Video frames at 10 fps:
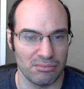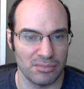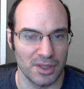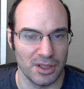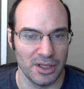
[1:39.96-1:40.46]

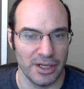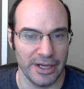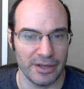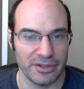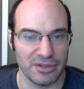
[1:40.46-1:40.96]
I
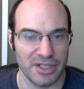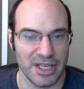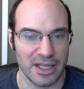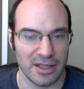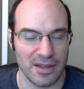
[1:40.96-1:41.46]
can also
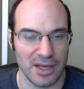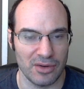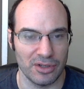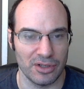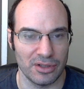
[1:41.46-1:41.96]
take and then take
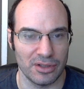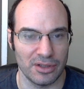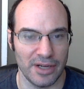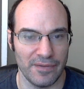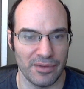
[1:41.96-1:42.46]
on
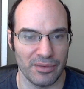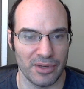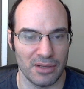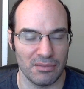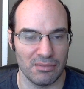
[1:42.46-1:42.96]
f3.